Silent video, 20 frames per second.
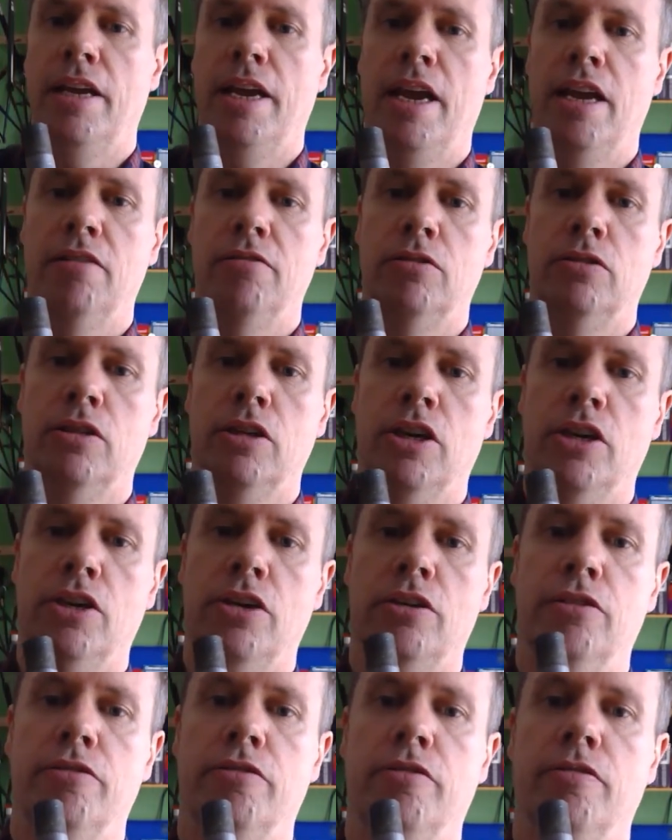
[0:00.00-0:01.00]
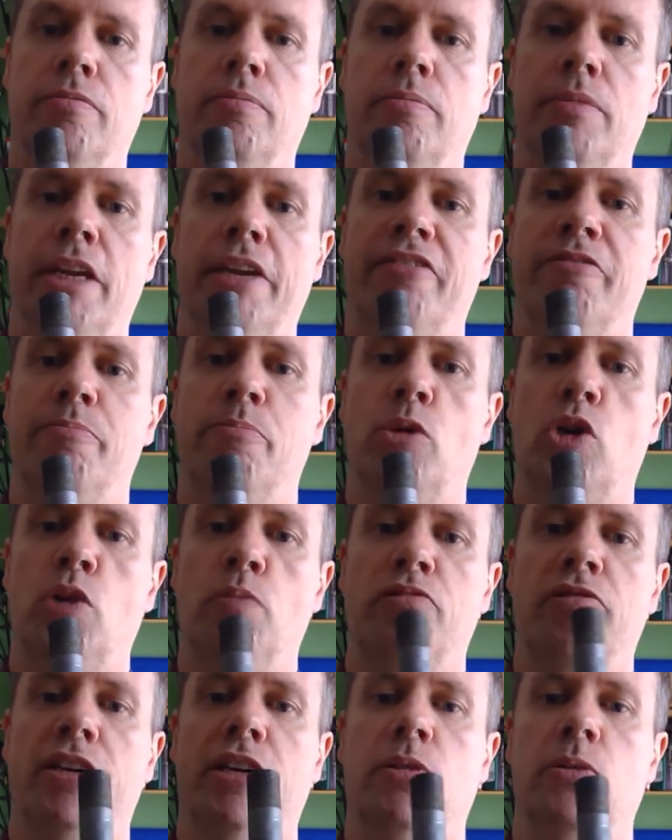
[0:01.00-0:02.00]
aero curve, even
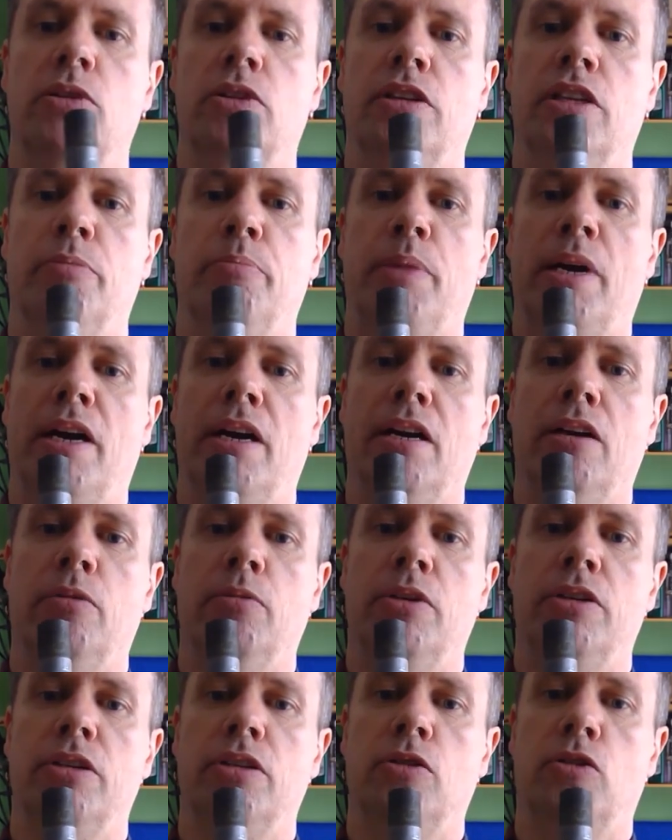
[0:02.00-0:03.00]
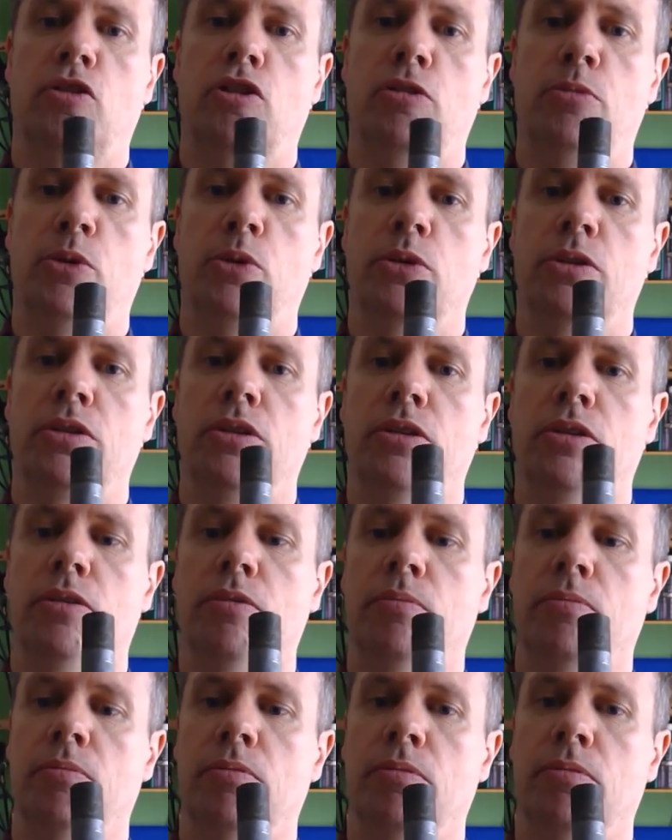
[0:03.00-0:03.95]
more pronounced on the back, which is almost